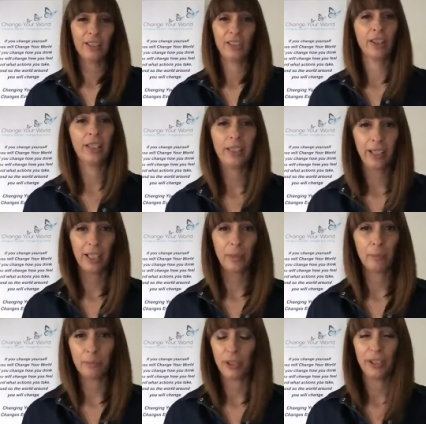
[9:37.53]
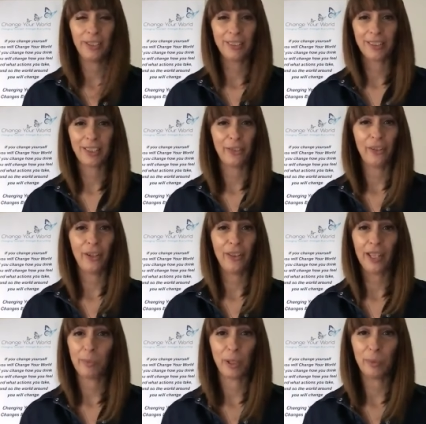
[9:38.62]
nothing like putting yourself out
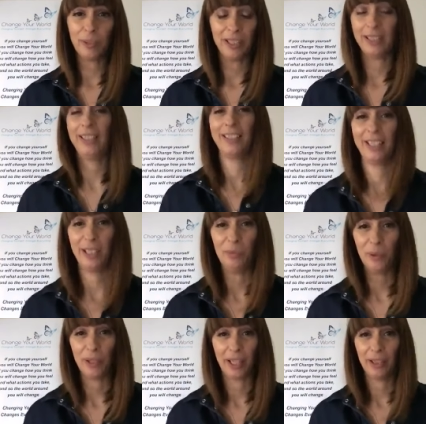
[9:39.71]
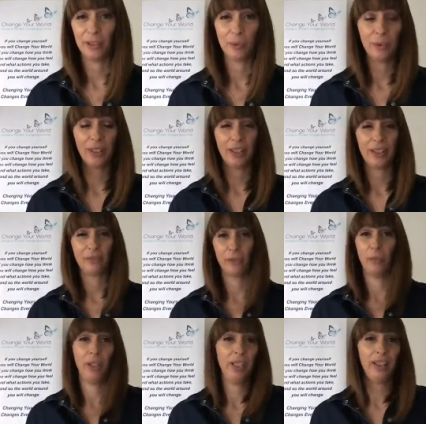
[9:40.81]
there publicly to keep you accountable i think for
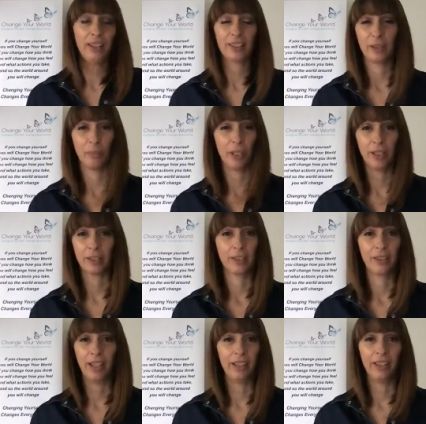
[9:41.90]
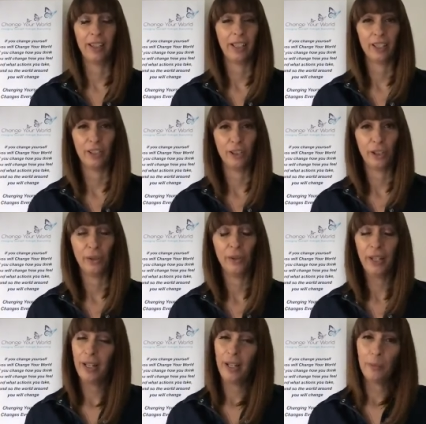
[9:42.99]
me that's the biggest thing that i can do
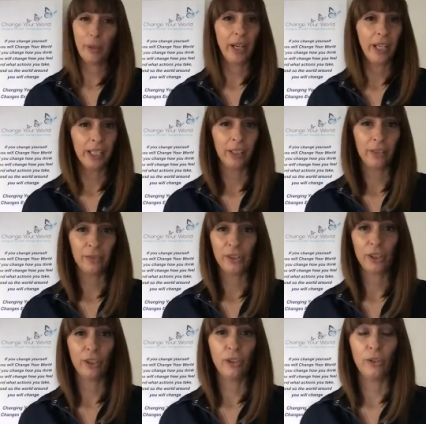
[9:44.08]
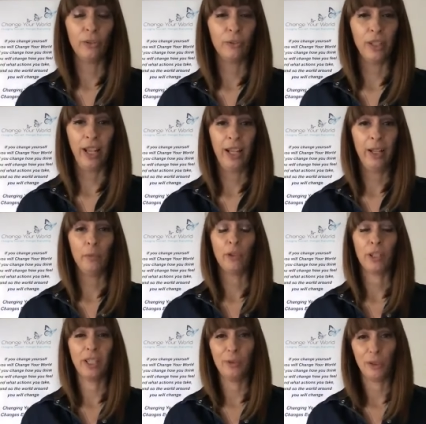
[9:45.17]
but i'd love to know um,
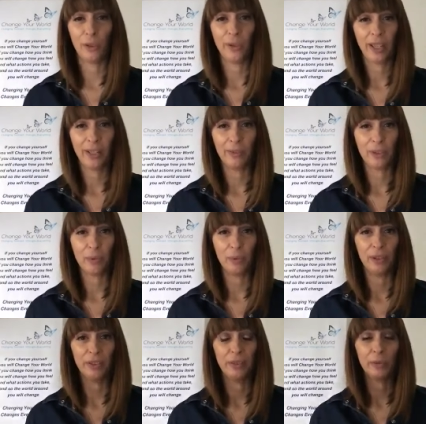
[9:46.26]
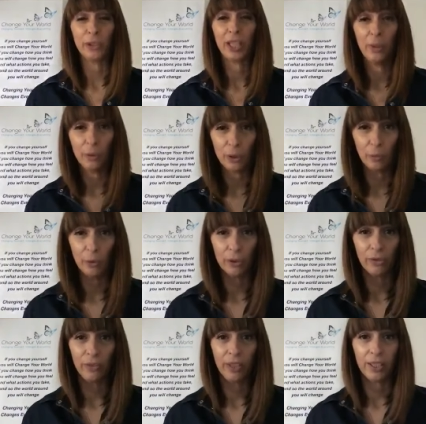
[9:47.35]
what keeps you accountable what keeps you
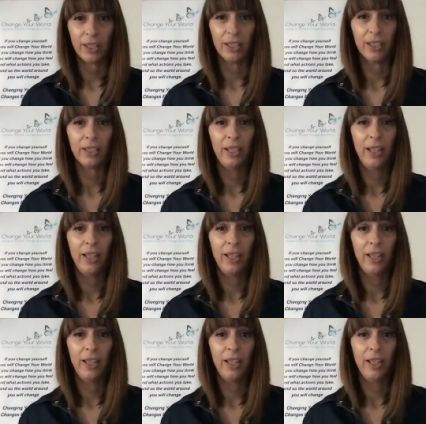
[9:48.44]
motivated